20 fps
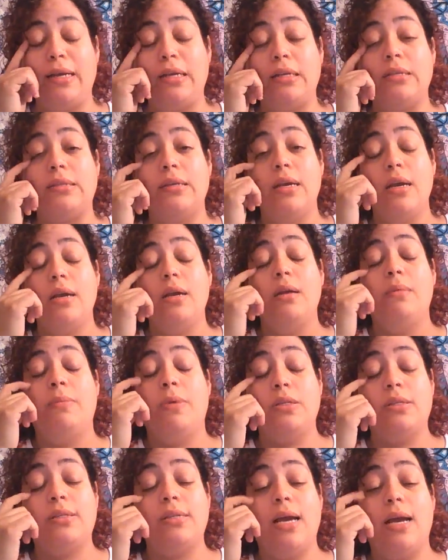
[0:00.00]
Because
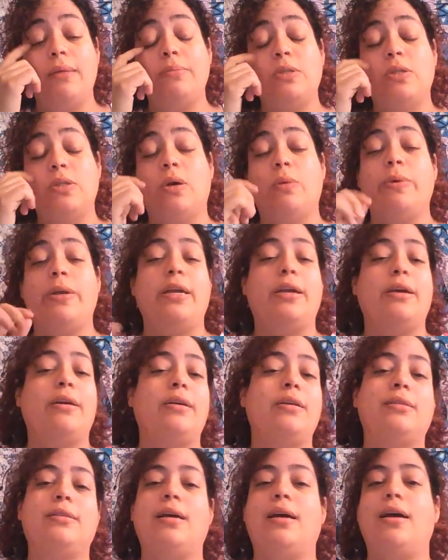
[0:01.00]
most times all we hear
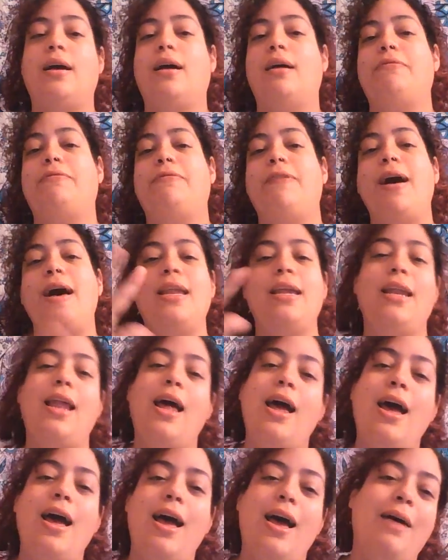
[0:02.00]
is the fall in
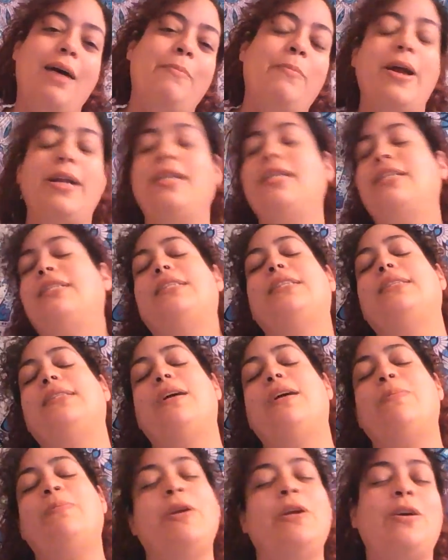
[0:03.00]
love, pregnancy is
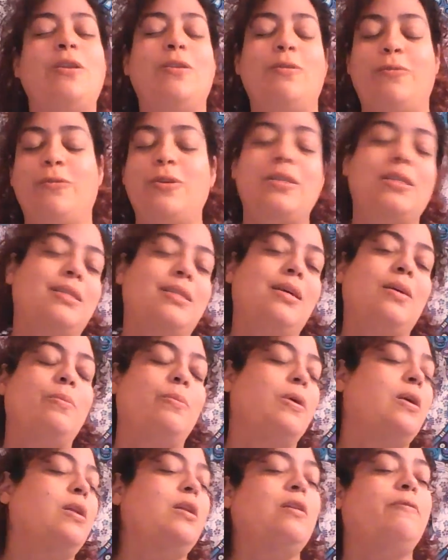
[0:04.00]
so beautiful and so
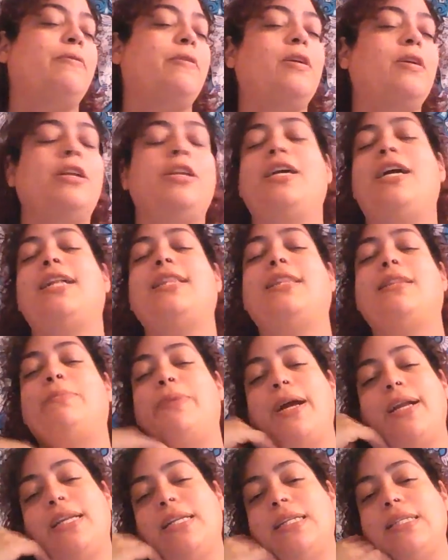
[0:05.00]
wonderful, and you get the
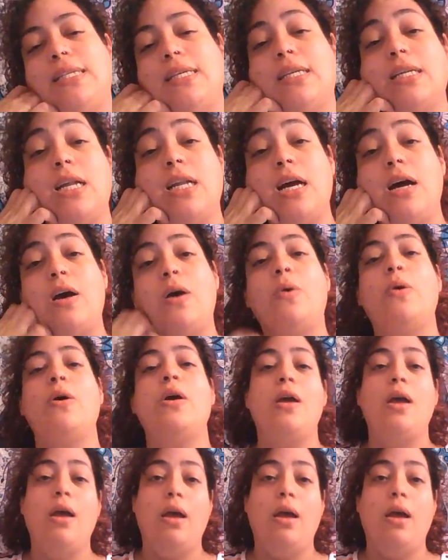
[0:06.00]
pregnancy glow.